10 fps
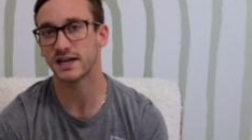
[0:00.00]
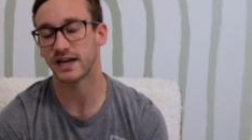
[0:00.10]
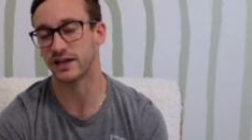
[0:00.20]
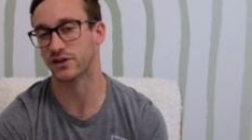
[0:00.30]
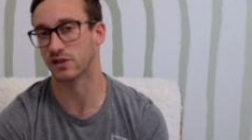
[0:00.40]

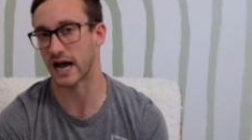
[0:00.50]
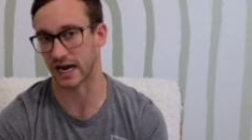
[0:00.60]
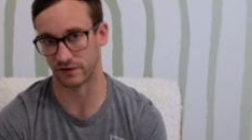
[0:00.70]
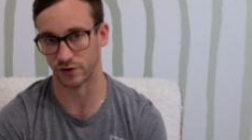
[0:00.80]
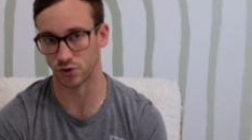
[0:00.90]
and the
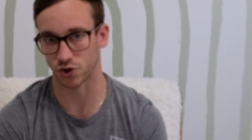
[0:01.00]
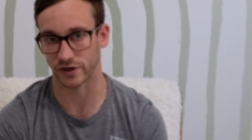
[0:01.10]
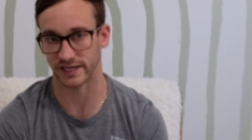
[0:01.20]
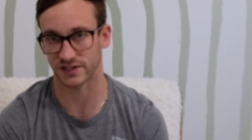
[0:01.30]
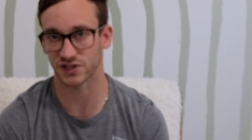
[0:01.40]
lack of
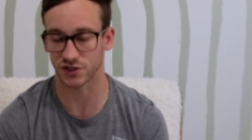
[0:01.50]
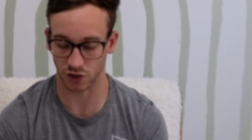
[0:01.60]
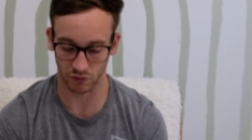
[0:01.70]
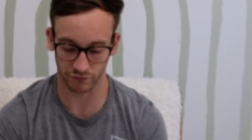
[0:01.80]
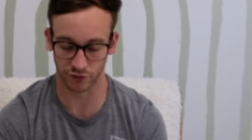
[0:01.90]
nutrients.
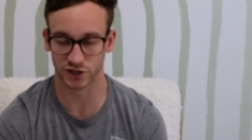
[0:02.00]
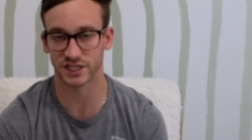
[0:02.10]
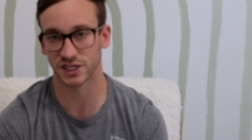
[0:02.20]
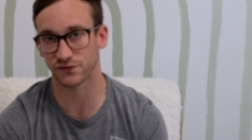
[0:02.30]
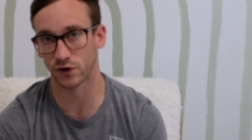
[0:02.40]
So first
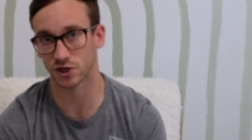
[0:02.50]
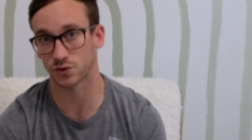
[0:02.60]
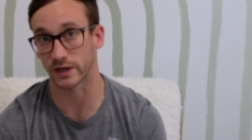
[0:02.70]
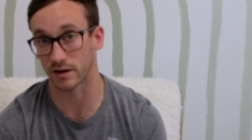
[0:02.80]
things first, we can